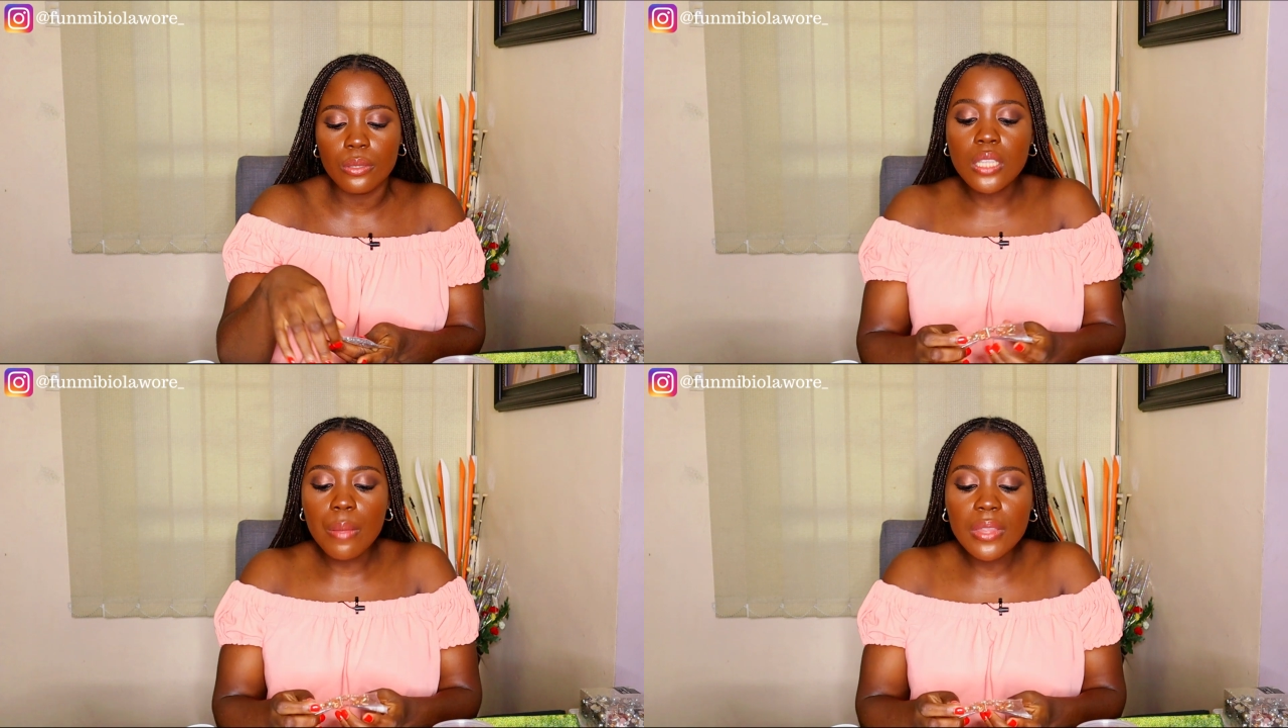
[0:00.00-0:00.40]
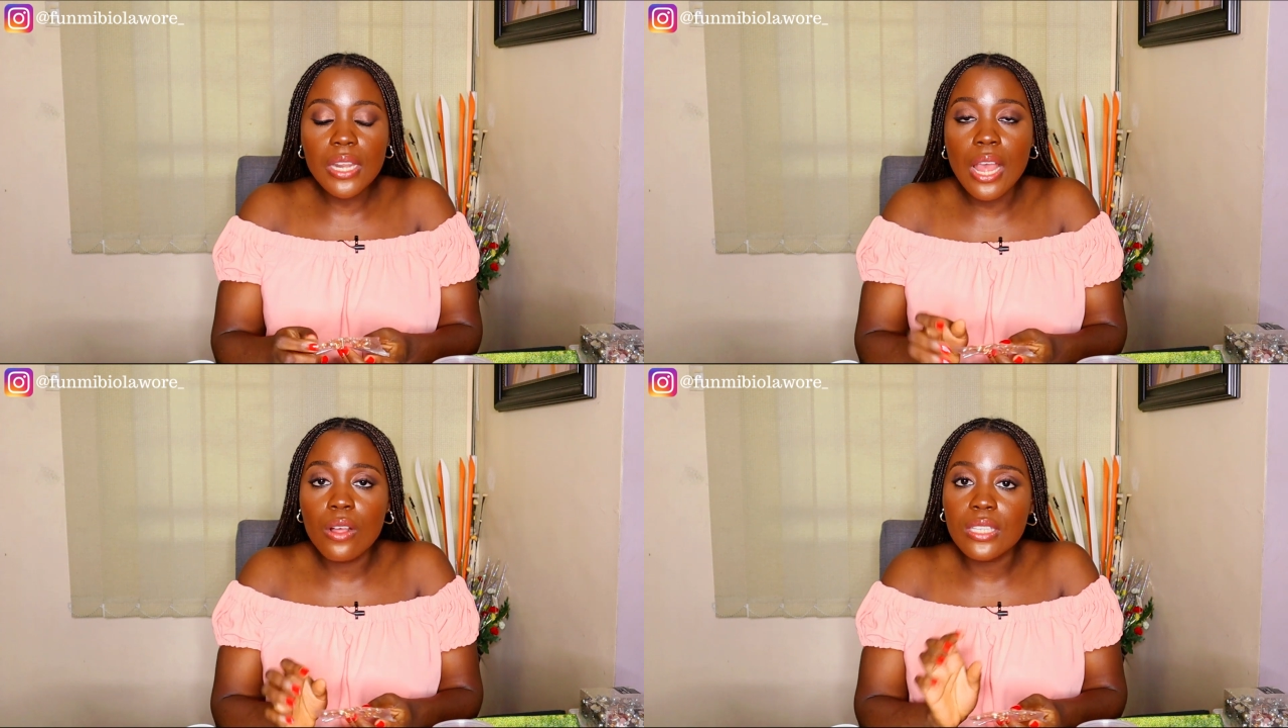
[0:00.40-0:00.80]

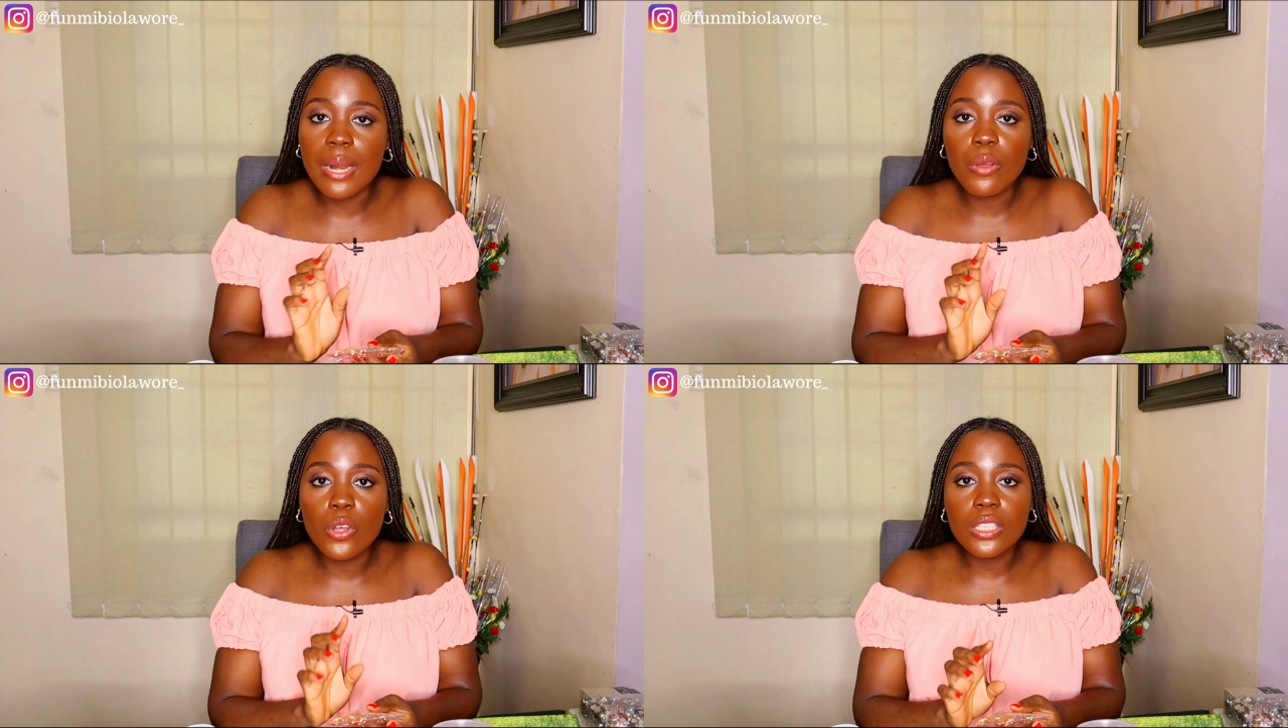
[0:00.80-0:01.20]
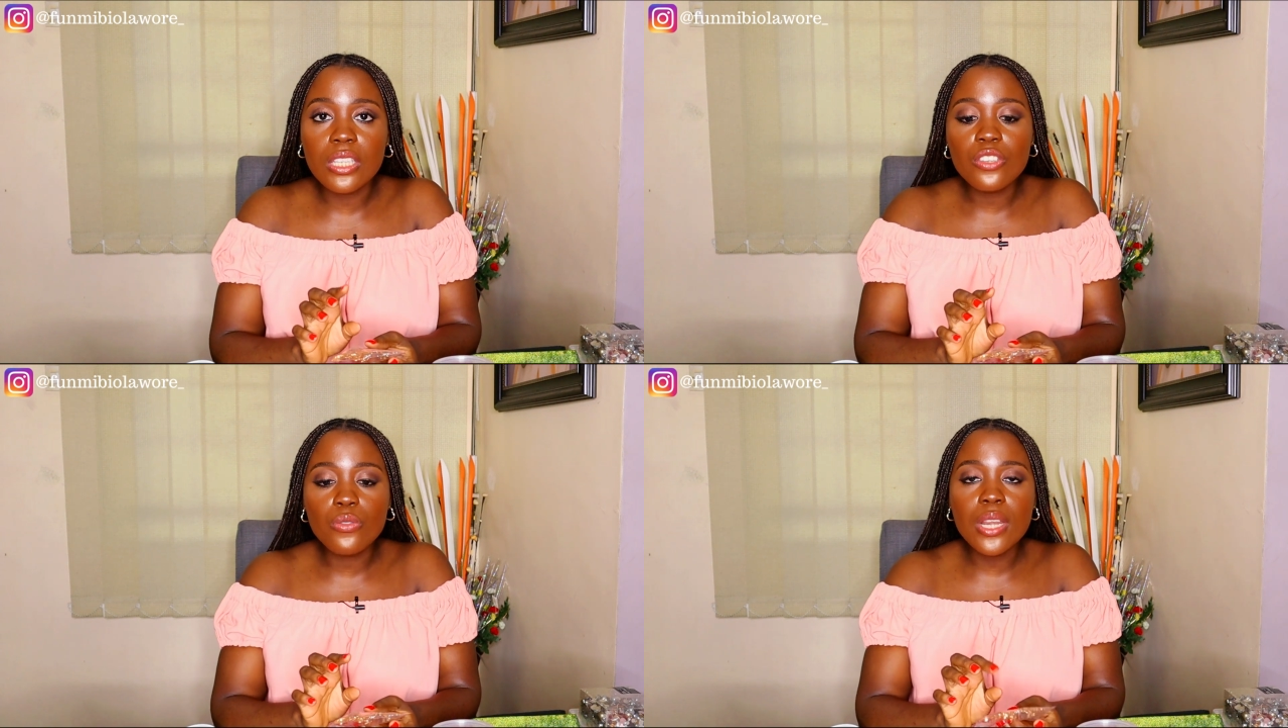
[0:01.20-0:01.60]
Something else that I'm
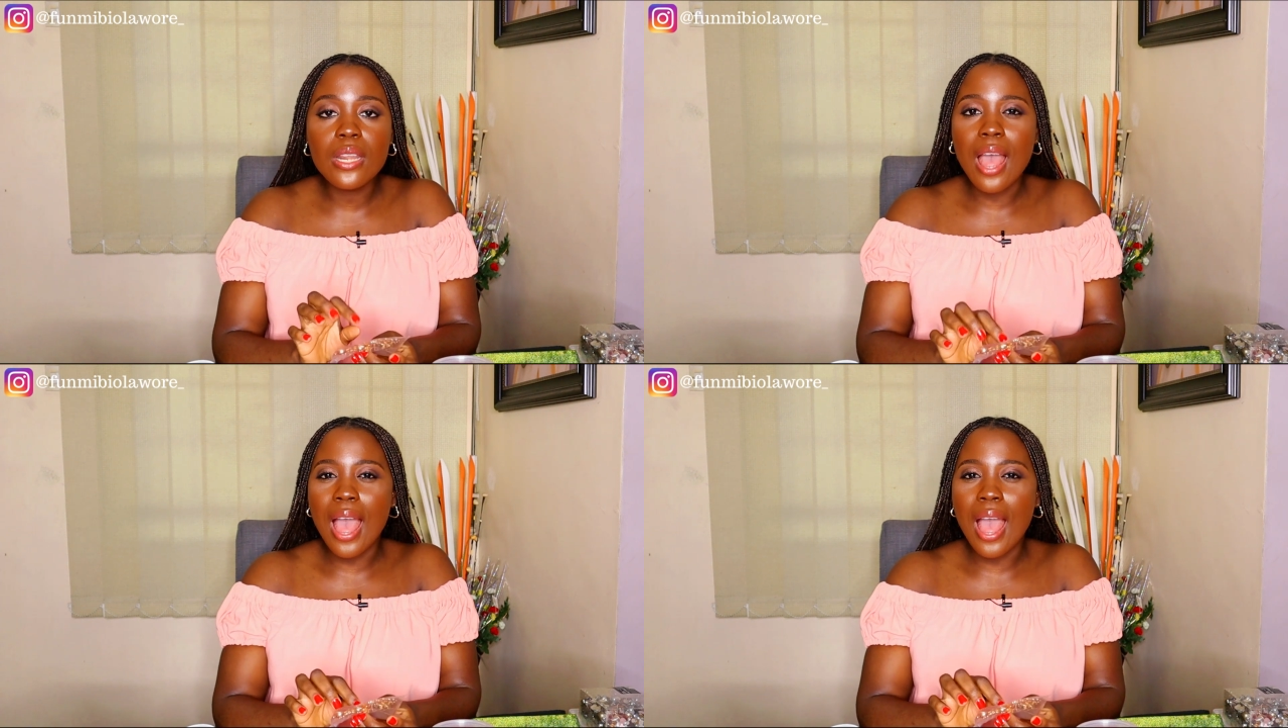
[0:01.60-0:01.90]
considering